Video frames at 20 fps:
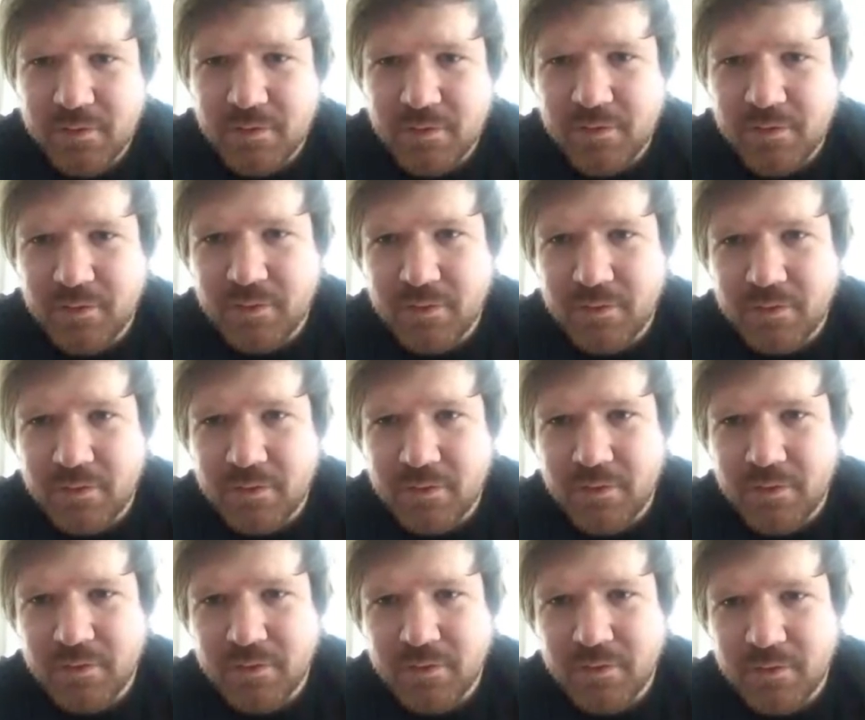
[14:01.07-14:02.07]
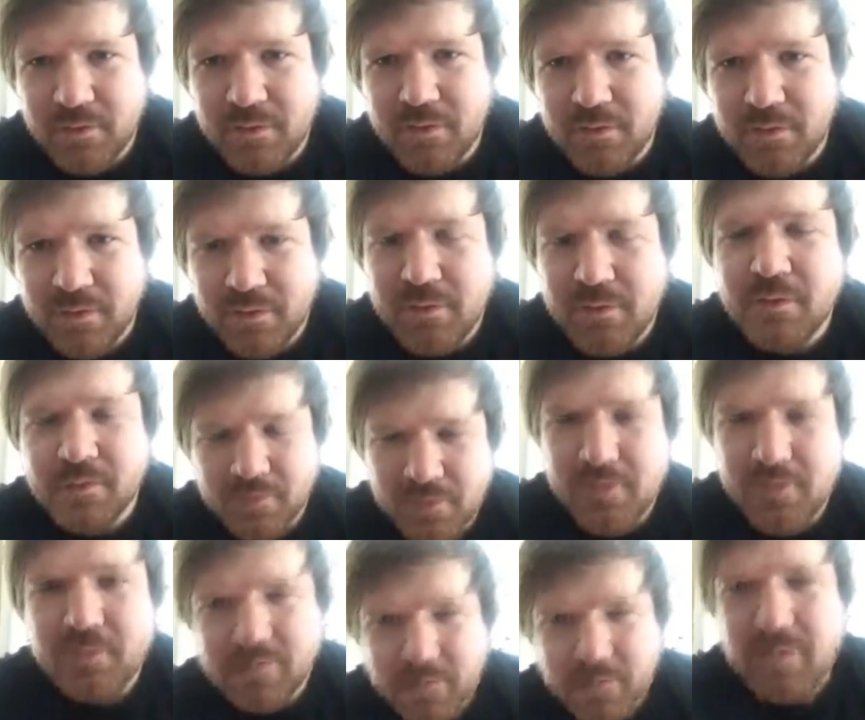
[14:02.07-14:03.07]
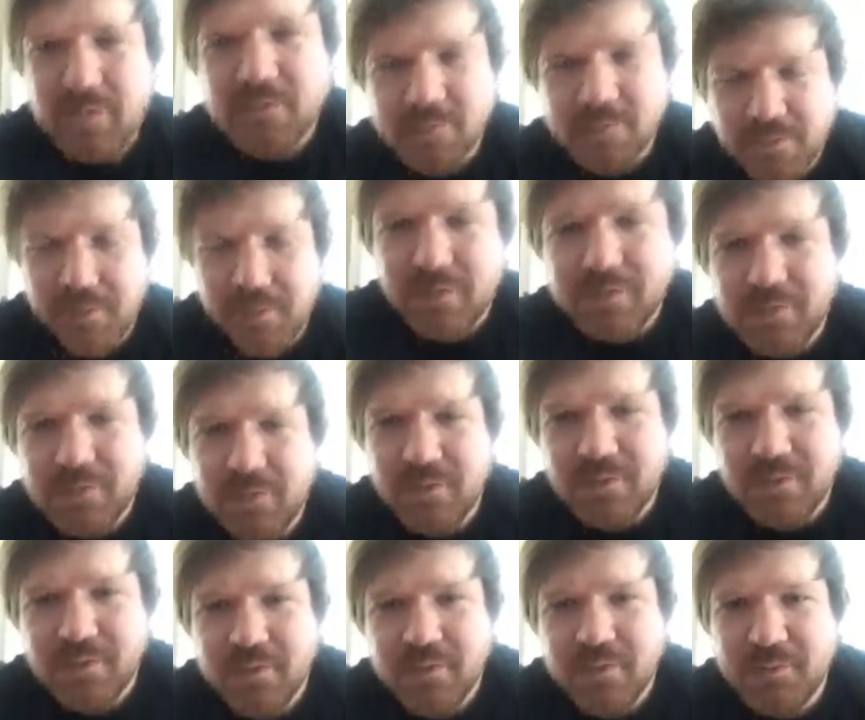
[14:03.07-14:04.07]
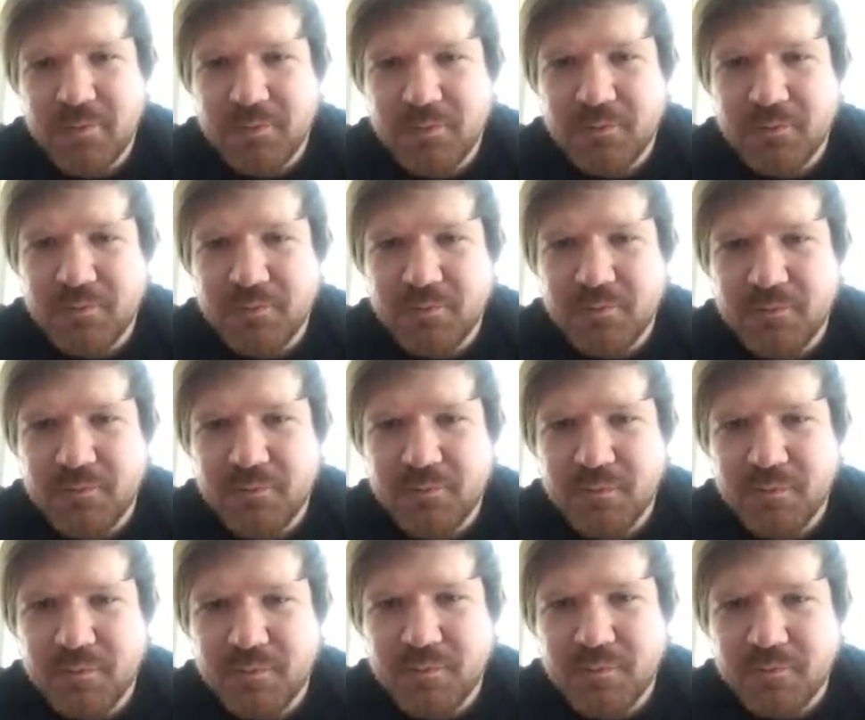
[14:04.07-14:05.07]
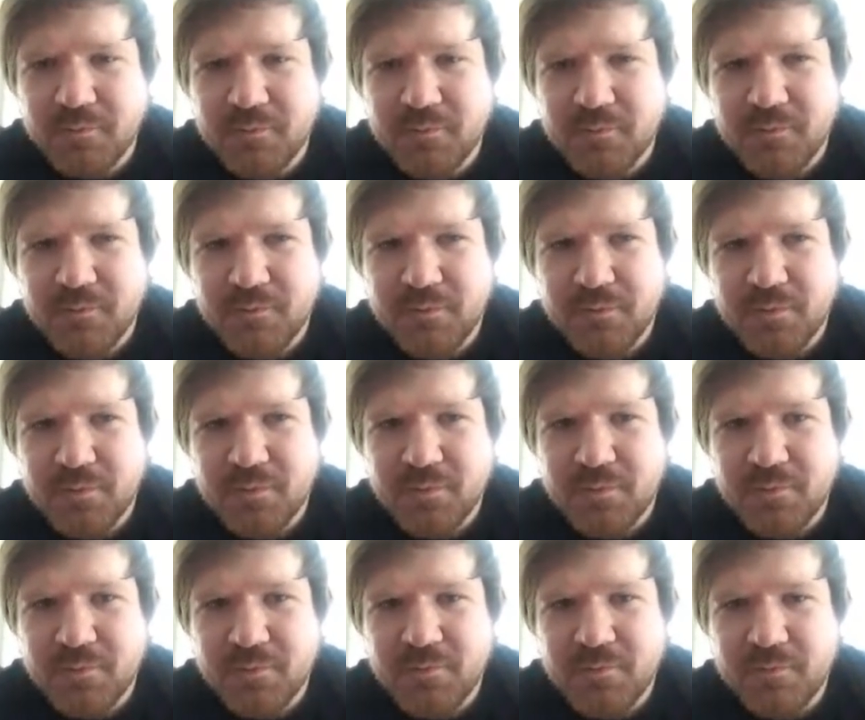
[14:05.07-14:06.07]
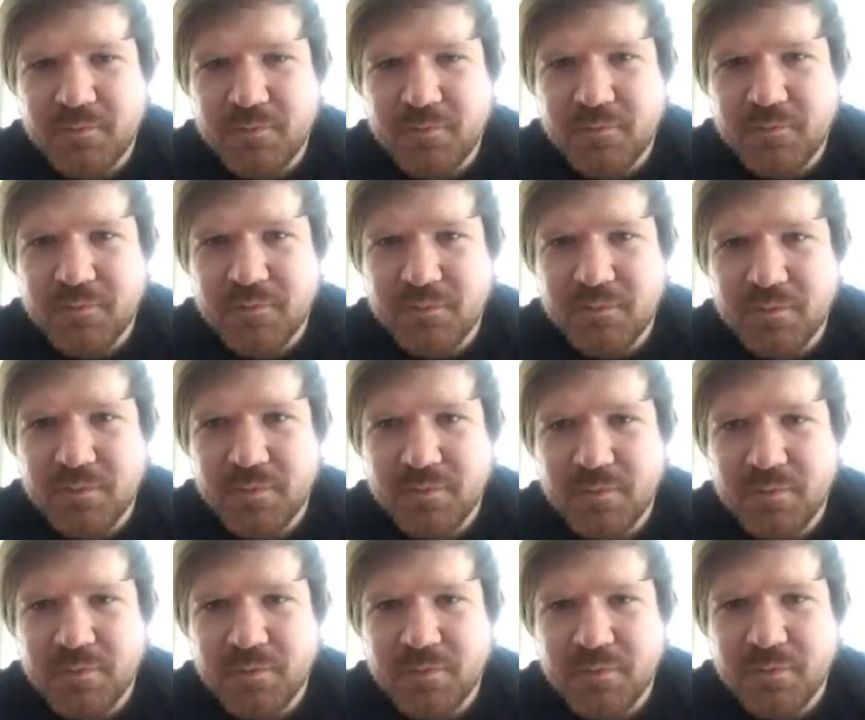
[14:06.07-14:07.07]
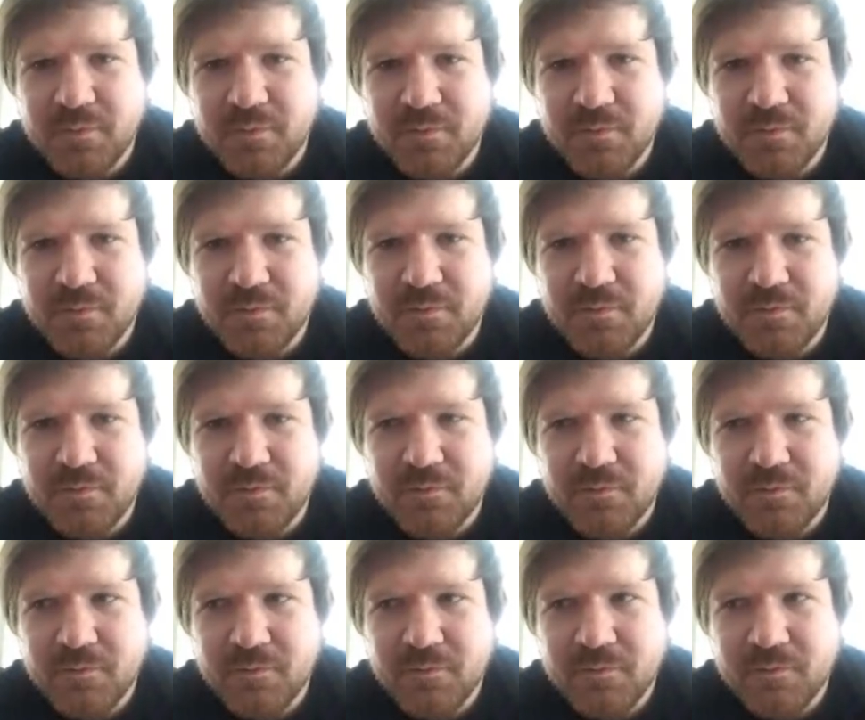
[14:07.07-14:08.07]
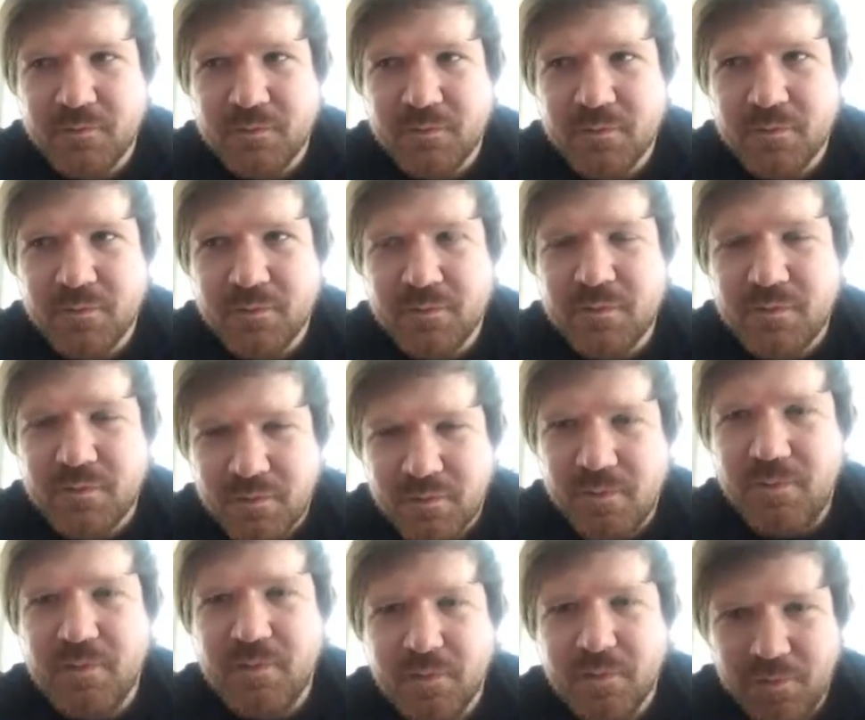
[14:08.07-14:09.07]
[no speech]